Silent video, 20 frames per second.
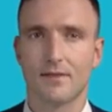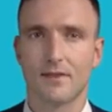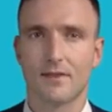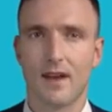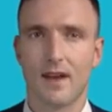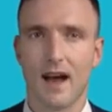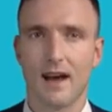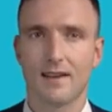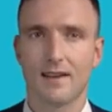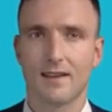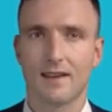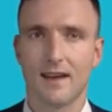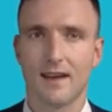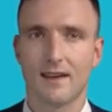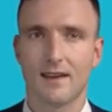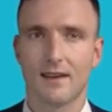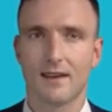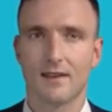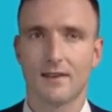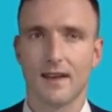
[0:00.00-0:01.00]
Lastly,
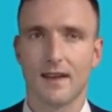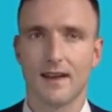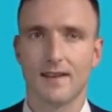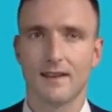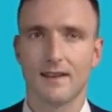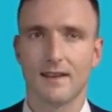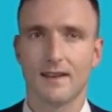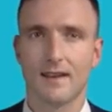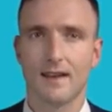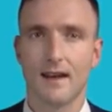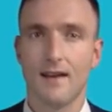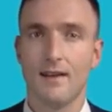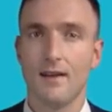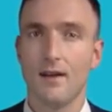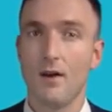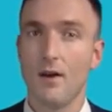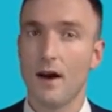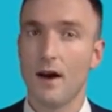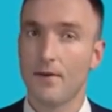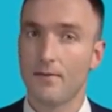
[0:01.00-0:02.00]
let's discuss
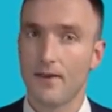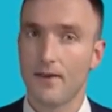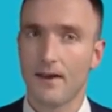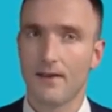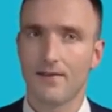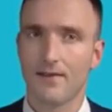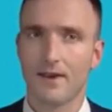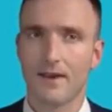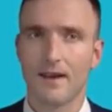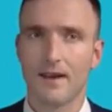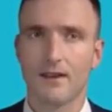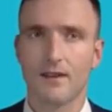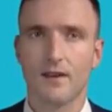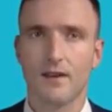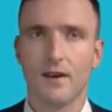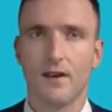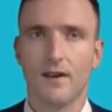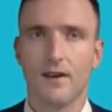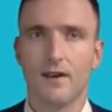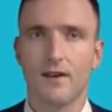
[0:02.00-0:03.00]
cooperative learning
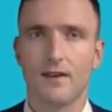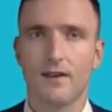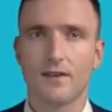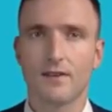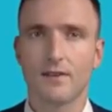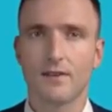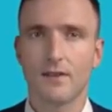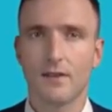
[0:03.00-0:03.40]
structures,